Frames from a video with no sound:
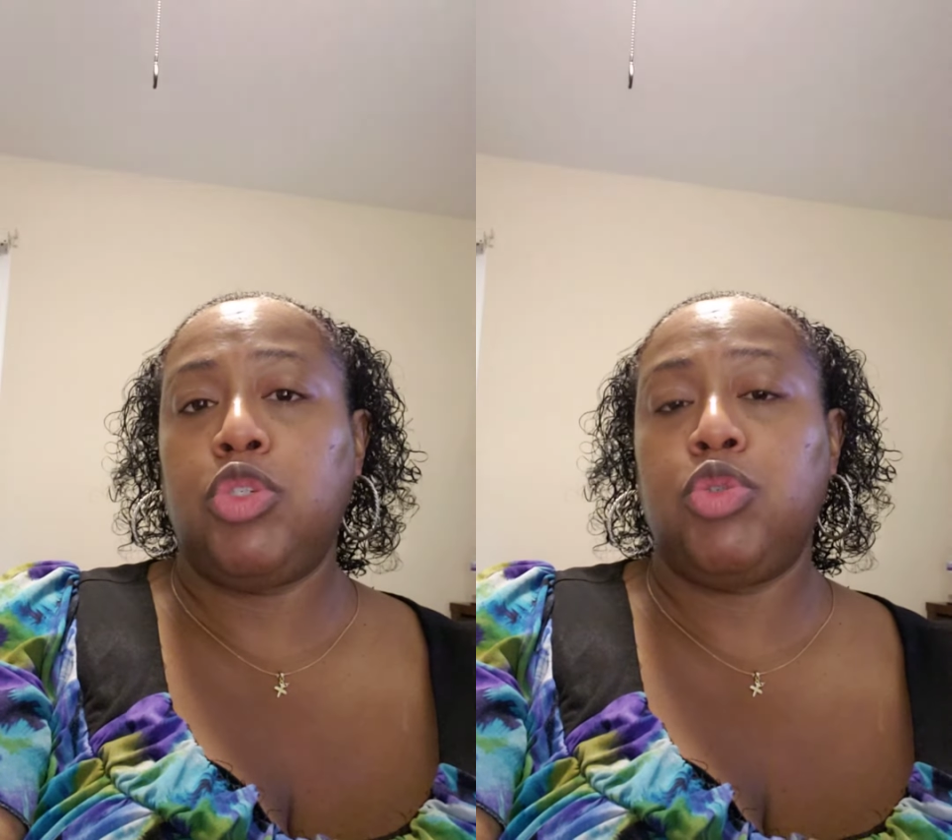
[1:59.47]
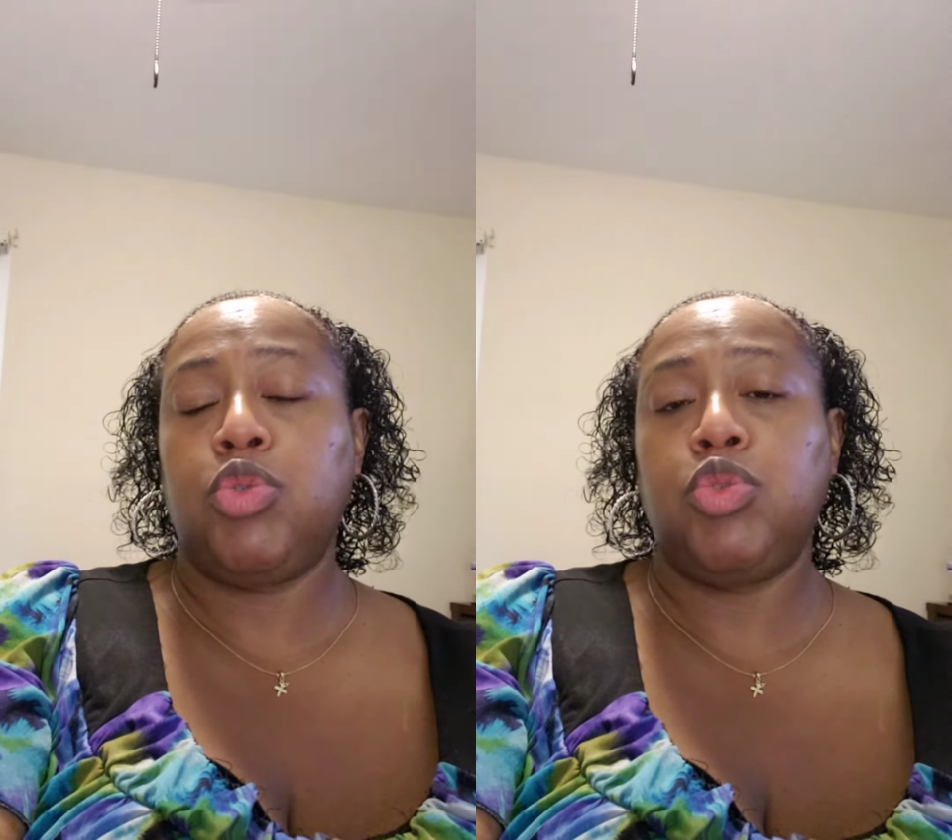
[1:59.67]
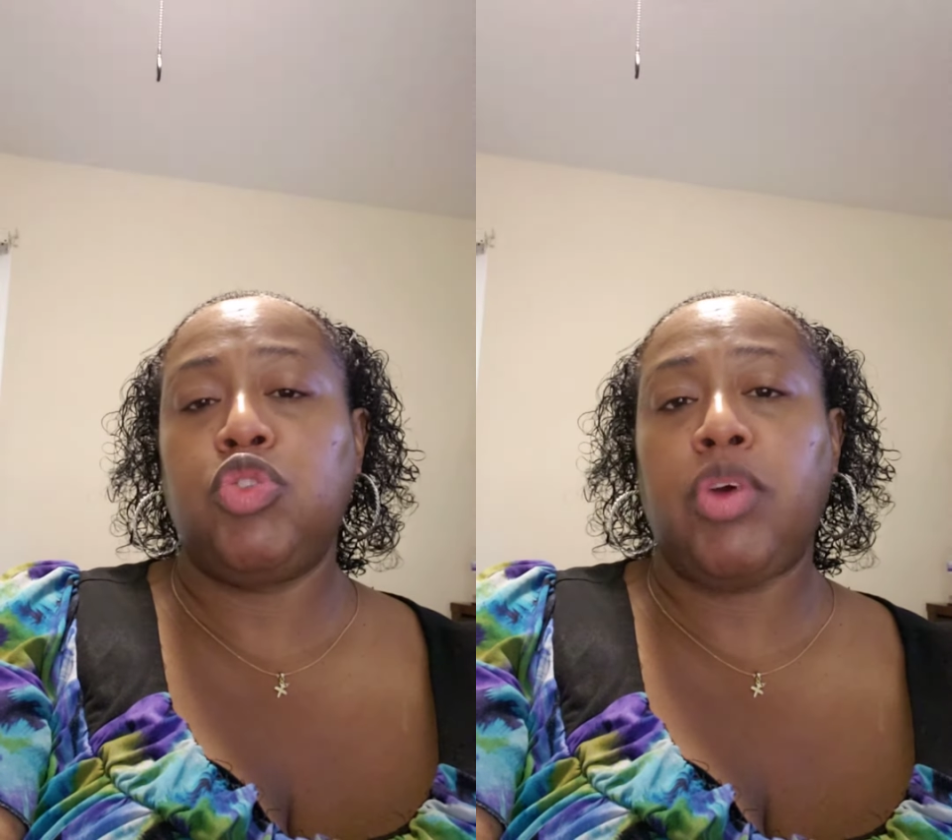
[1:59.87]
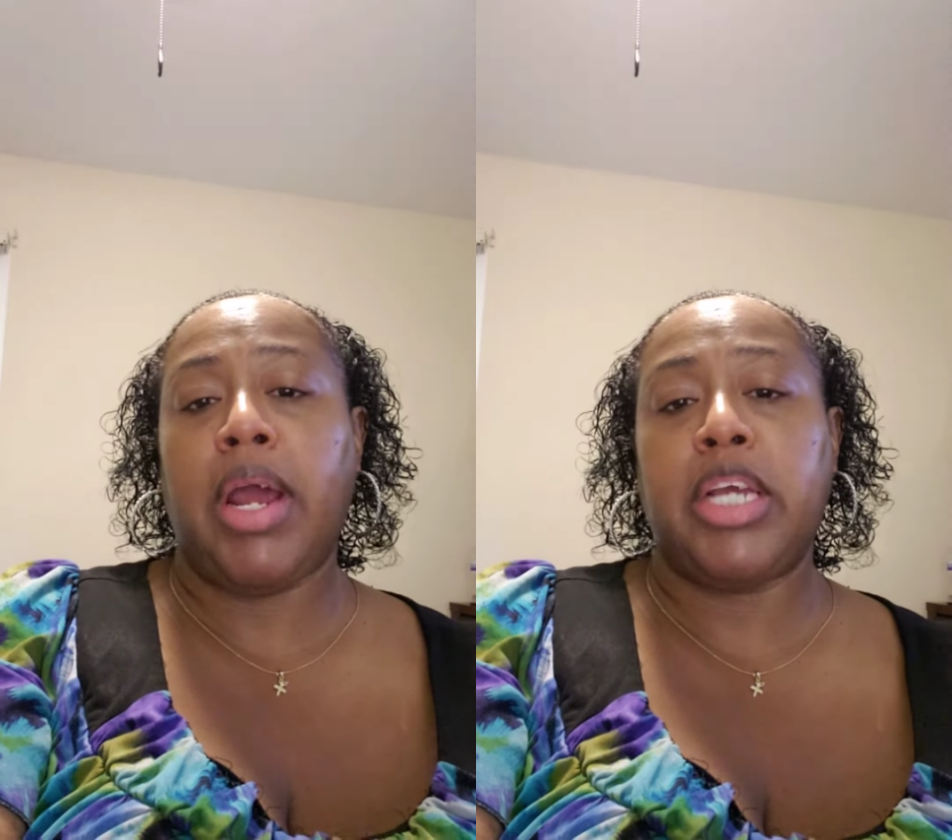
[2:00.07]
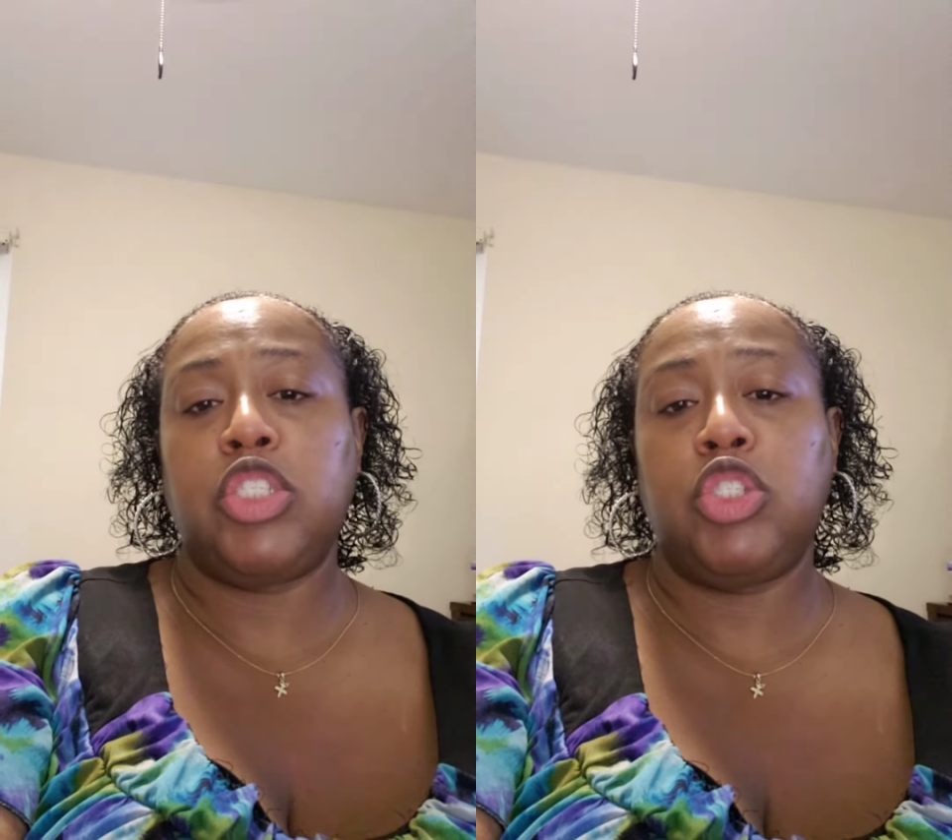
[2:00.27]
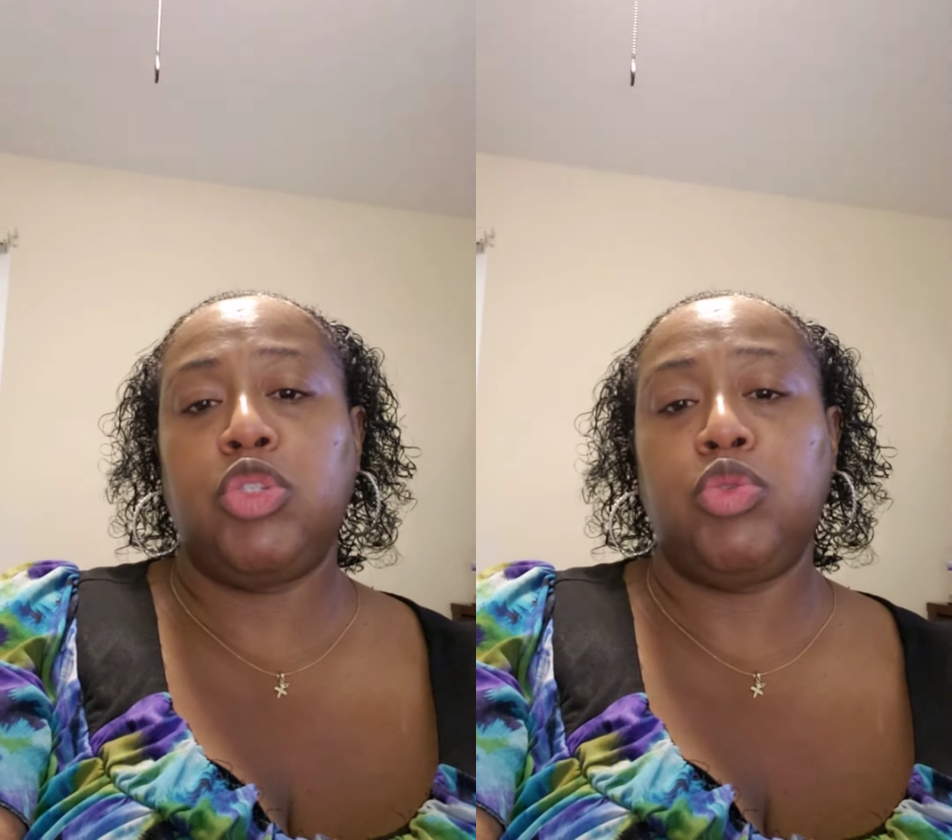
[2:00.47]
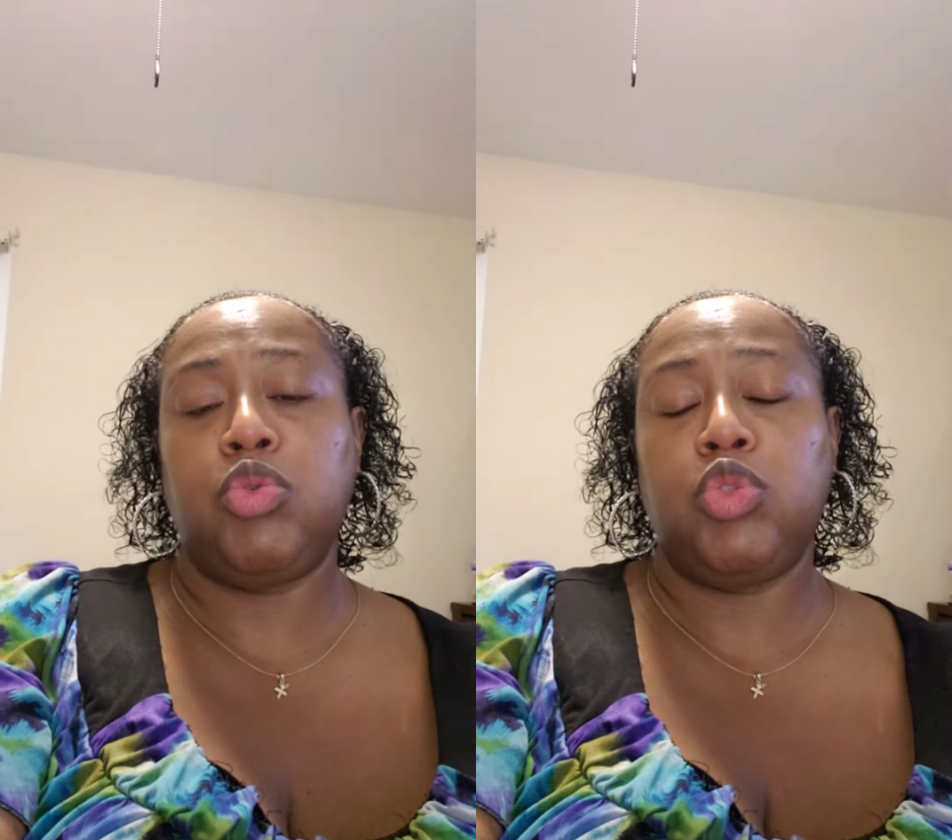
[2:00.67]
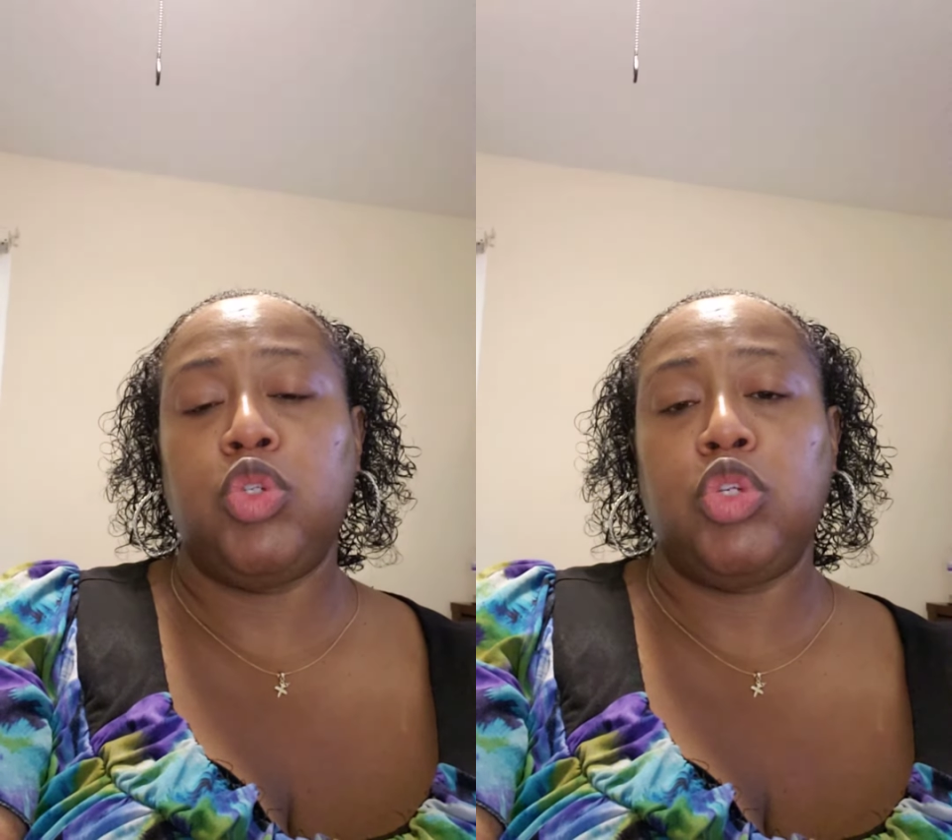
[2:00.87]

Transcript: to trying to